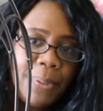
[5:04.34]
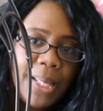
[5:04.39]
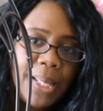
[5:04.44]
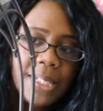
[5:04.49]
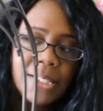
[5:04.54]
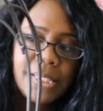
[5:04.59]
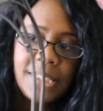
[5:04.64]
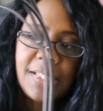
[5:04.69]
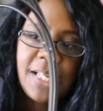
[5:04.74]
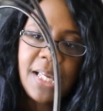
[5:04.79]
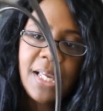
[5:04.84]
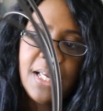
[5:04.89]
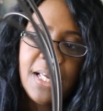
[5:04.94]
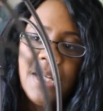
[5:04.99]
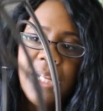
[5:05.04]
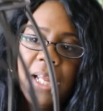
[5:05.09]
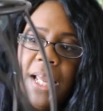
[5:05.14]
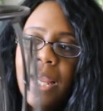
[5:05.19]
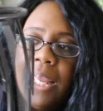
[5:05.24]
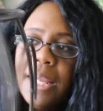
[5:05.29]
plant
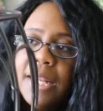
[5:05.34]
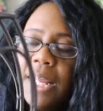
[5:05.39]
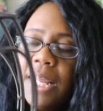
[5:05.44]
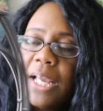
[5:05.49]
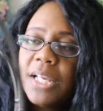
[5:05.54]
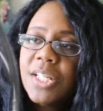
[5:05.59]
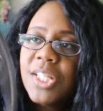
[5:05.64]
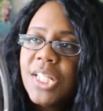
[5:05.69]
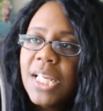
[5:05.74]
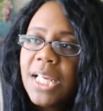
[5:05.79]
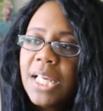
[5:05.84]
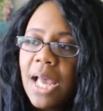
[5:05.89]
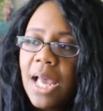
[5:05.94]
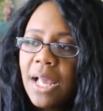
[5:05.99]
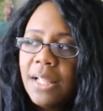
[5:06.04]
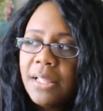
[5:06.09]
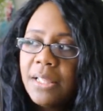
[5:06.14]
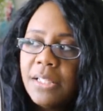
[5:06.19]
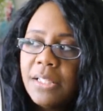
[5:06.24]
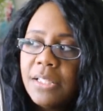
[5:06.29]
stand, and I actually
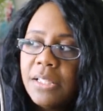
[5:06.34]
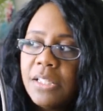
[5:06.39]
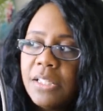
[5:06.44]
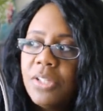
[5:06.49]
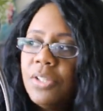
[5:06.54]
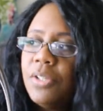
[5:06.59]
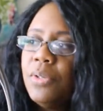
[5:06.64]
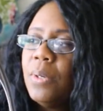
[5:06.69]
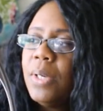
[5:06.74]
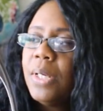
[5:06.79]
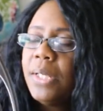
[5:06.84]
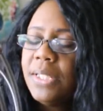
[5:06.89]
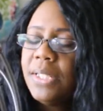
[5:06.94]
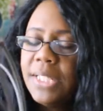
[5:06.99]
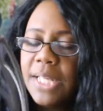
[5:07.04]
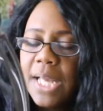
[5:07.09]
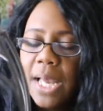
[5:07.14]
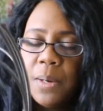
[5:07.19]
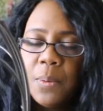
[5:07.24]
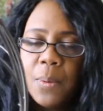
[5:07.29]
got this to do on a
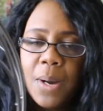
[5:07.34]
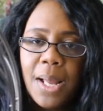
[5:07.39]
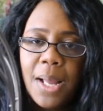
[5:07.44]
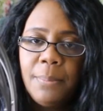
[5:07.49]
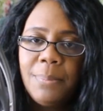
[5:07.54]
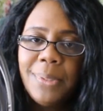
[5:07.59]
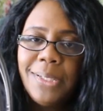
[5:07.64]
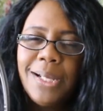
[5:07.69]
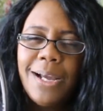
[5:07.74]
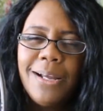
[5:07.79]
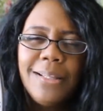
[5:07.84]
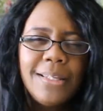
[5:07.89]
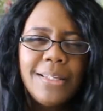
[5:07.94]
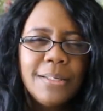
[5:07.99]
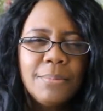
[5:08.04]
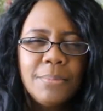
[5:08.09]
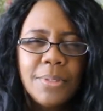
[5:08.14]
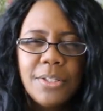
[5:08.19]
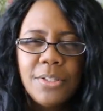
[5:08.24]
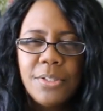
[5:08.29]
D I Y, but now I
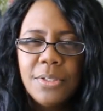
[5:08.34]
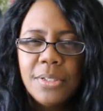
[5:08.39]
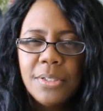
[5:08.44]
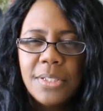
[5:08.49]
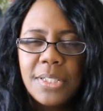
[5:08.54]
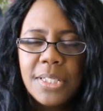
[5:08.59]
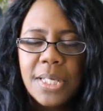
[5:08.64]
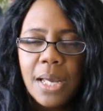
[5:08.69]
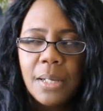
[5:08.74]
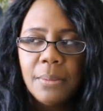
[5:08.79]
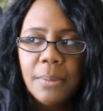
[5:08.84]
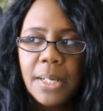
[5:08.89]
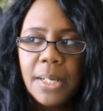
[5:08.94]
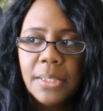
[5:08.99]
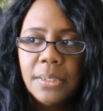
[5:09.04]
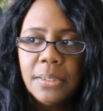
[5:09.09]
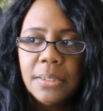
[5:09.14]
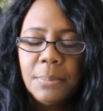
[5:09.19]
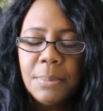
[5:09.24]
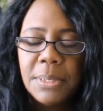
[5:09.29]
think I'm going to do the D I Y
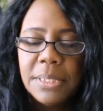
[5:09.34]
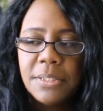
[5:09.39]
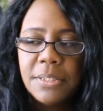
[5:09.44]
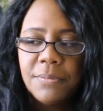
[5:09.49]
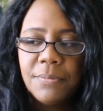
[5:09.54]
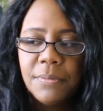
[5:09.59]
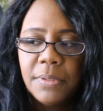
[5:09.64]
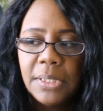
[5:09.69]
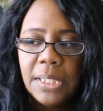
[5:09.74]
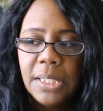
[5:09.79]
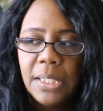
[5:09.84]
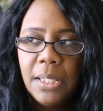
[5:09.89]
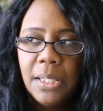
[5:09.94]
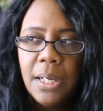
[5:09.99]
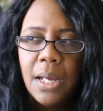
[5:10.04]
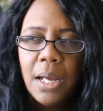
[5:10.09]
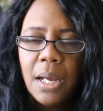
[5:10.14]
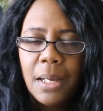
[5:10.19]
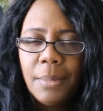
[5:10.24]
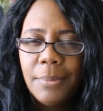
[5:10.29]
a little bit differently.
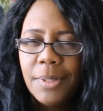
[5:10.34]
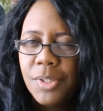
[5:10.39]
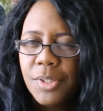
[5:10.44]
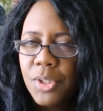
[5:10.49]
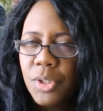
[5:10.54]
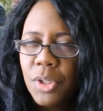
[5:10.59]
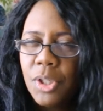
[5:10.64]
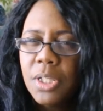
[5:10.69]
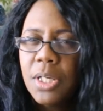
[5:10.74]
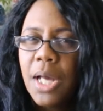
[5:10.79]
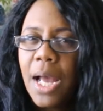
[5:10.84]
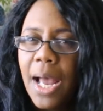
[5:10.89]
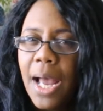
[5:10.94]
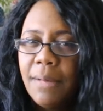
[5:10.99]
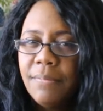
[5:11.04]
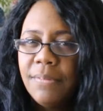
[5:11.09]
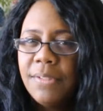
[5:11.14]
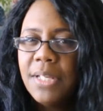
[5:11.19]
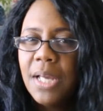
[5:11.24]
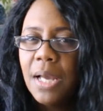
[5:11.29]
I'm not sure.
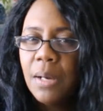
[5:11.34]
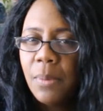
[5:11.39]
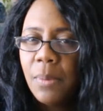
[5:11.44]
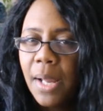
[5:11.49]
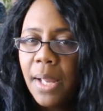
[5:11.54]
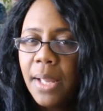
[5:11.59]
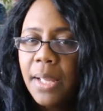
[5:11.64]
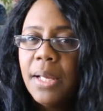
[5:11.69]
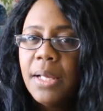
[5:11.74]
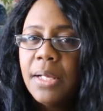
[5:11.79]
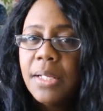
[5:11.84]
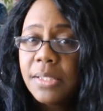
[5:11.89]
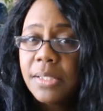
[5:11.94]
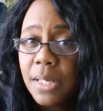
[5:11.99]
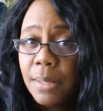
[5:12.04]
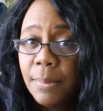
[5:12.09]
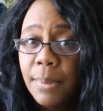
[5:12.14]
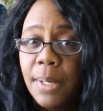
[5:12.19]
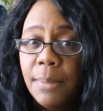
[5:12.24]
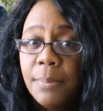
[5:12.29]
I have a D I Y.
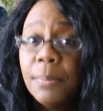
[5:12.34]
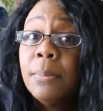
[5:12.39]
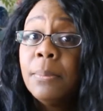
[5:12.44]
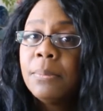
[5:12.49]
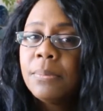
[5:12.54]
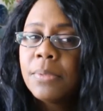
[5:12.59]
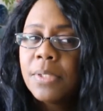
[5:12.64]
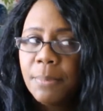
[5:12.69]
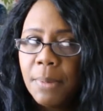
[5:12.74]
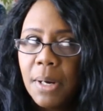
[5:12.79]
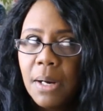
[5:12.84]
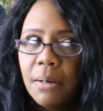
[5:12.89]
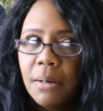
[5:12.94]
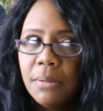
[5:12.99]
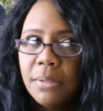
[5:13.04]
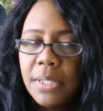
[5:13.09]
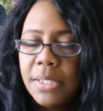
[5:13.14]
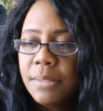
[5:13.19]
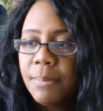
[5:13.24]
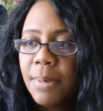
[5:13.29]
It's coming up
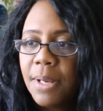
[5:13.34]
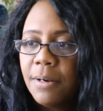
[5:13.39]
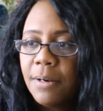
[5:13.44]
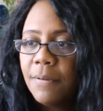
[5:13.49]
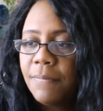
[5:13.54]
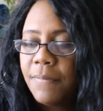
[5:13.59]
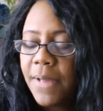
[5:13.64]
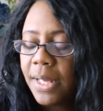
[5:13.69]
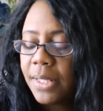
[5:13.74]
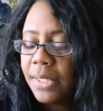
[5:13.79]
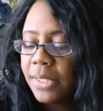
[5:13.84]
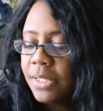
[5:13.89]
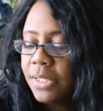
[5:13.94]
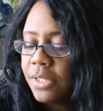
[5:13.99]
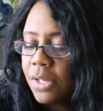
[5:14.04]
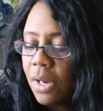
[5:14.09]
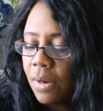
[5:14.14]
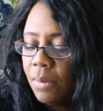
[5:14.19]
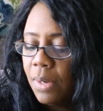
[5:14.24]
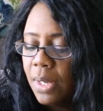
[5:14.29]
tomorrow, as a matter of factly.
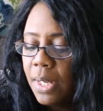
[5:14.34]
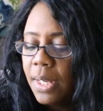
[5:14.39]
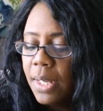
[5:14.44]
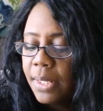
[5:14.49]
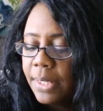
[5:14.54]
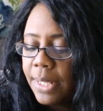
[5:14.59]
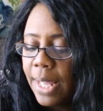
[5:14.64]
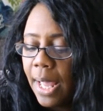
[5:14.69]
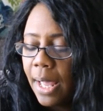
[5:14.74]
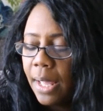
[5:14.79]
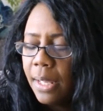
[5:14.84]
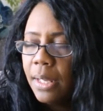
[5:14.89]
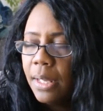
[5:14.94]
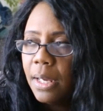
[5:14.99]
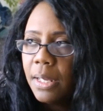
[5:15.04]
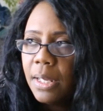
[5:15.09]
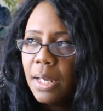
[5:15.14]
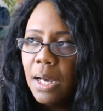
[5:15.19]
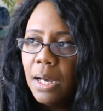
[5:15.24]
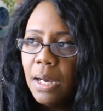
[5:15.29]
So yeah,
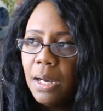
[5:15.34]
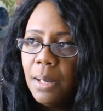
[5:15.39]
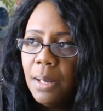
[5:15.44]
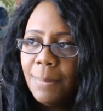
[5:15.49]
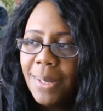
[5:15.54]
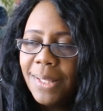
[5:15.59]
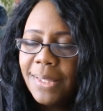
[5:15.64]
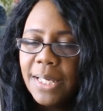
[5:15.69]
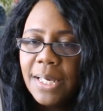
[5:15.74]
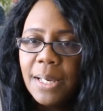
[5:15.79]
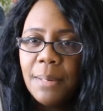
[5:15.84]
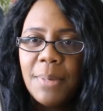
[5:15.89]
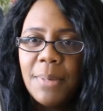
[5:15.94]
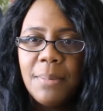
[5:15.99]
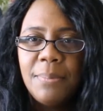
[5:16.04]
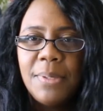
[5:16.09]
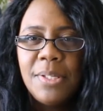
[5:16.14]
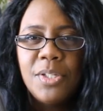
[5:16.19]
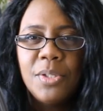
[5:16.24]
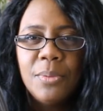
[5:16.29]
uh, I think I
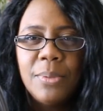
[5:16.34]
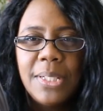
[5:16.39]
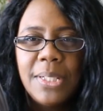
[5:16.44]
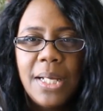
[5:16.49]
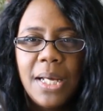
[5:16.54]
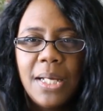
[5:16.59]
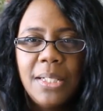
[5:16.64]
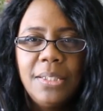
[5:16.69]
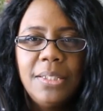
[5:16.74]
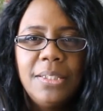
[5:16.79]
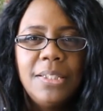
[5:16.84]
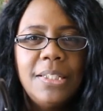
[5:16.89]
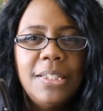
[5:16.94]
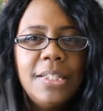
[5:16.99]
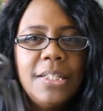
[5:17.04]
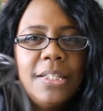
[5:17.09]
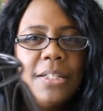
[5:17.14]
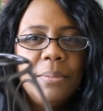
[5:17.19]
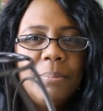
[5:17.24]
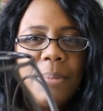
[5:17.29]
might be doing it a
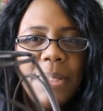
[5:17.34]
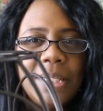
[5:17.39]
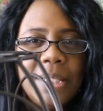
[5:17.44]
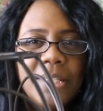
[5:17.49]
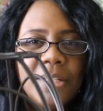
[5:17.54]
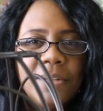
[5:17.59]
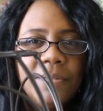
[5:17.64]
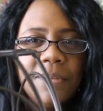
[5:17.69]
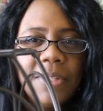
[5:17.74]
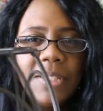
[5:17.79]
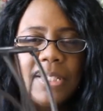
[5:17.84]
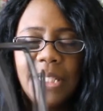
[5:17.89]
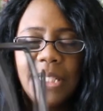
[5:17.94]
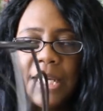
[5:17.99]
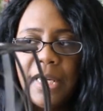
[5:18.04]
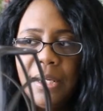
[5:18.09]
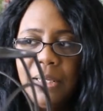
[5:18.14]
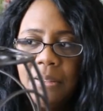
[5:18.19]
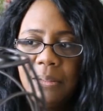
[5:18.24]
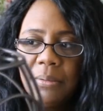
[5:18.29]
little bit
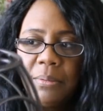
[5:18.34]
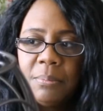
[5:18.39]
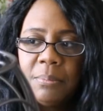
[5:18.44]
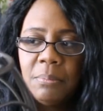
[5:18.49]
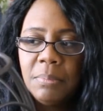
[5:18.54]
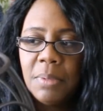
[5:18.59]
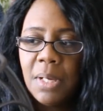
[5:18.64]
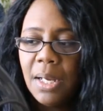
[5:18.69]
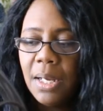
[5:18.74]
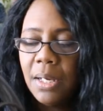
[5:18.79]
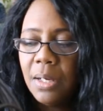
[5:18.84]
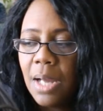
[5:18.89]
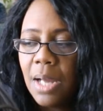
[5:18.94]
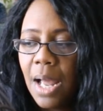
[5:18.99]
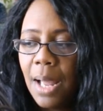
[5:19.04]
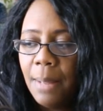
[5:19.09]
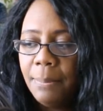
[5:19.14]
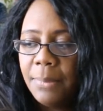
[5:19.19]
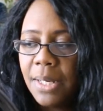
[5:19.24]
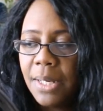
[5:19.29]
differently, but
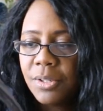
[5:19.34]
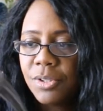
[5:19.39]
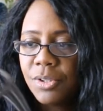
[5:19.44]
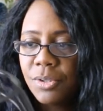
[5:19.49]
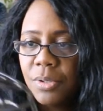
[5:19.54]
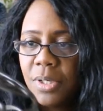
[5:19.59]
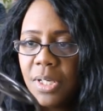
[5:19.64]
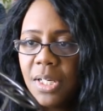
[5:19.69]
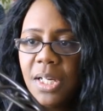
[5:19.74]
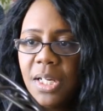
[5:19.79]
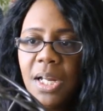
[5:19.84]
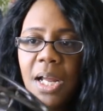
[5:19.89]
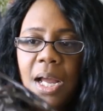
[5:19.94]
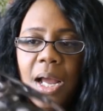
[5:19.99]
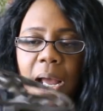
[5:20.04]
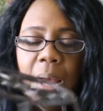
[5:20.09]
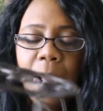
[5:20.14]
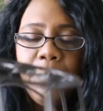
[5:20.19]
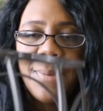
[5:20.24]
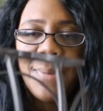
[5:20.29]
I'm not sure.
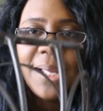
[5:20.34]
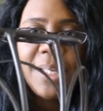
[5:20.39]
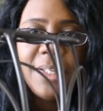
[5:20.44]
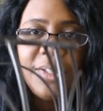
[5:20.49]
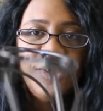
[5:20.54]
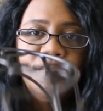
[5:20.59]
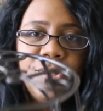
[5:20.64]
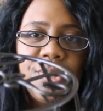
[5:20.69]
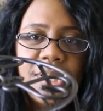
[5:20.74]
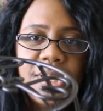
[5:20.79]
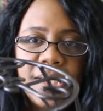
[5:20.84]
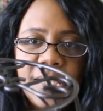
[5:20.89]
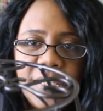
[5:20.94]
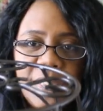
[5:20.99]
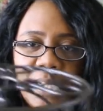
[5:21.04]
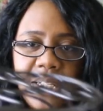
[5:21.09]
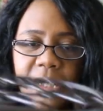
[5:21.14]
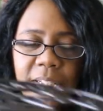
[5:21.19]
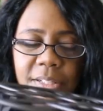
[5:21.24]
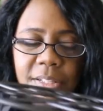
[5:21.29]
I might use
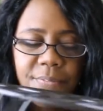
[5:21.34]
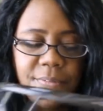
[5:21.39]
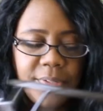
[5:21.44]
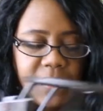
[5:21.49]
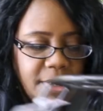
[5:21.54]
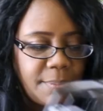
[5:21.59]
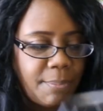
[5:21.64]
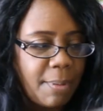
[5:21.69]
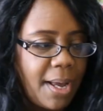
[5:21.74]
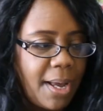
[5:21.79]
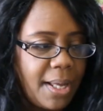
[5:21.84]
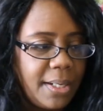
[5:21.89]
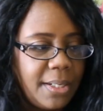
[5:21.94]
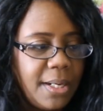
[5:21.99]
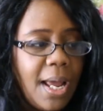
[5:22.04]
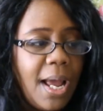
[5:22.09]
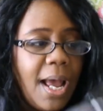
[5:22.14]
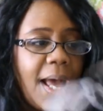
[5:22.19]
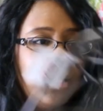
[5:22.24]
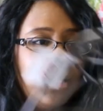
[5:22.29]
this in a different
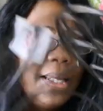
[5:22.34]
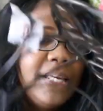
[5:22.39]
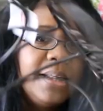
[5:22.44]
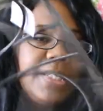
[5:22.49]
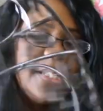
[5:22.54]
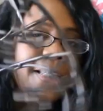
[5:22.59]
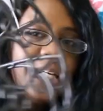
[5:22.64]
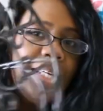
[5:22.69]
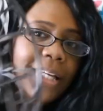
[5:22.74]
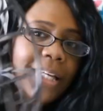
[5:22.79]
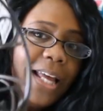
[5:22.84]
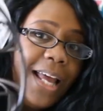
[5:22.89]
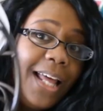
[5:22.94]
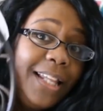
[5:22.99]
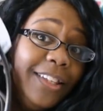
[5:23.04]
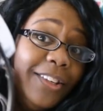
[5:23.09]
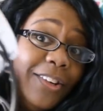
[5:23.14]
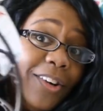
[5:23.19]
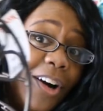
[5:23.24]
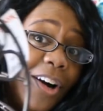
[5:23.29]
spot. I liked it. It
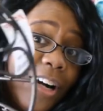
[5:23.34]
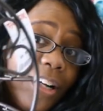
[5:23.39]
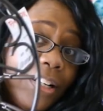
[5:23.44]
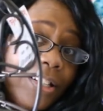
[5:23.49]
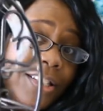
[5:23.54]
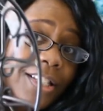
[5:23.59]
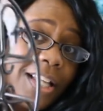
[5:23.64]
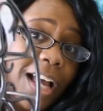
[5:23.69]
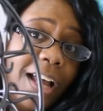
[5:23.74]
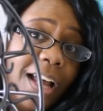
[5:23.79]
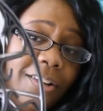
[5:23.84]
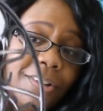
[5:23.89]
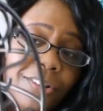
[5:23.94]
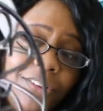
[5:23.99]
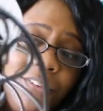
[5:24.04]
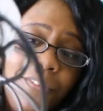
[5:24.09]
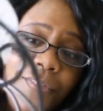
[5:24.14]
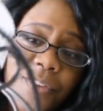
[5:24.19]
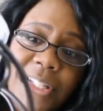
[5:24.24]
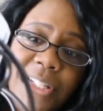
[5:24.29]
had little hearts. I don't
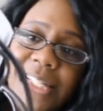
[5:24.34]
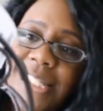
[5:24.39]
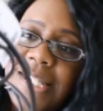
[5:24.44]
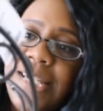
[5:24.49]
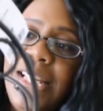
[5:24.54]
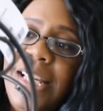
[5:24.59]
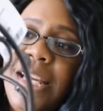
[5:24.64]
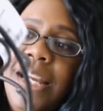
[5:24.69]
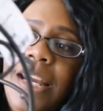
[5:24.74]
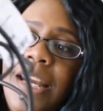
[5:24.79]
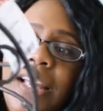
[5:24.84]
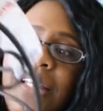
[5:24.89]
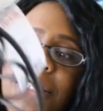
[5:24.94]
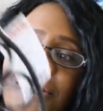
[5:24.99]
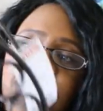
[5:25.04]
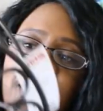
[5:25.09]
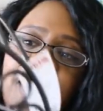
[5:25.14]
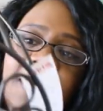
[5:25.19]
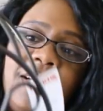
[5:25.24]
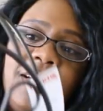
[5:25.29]
know if you can see.
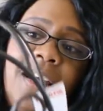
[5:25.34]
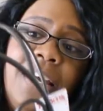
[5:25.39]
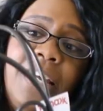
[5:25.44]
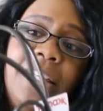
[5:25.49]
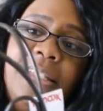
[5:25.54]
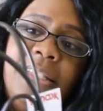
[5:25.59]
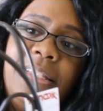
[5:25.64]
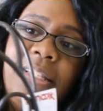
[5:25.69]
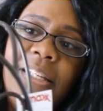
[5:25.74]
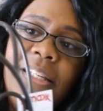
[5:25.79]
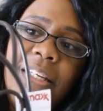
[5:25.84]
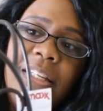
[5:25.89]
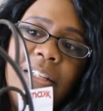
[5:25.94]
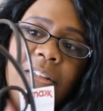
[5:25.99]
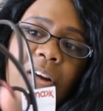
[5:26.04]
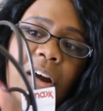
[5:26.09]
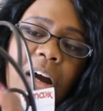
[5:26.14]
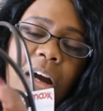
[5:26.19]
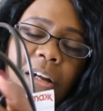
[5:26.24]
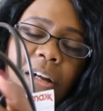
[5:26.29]
Chad and I sing
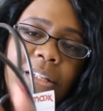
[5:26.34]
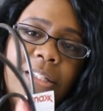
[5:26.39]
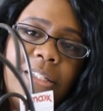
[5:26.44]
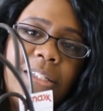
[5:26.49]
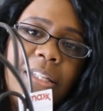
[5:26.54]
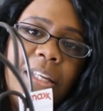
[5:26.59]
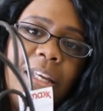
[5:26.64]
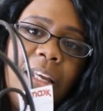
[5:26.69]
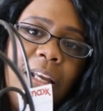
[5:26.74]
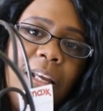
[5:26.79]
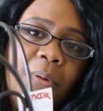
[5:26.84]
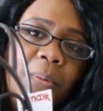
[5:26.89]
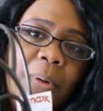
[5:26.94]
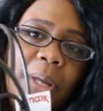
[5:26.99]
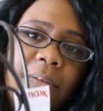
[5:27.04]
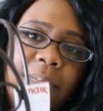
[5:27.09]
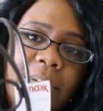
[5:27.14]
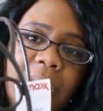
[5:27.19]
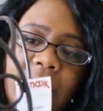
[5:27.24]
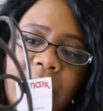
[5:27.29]
our hearts.
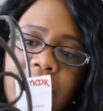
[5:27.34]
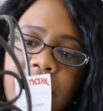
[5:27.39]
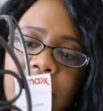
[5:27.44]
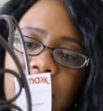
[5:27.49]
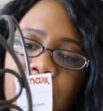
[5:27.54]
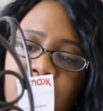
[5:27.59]
We have a lot of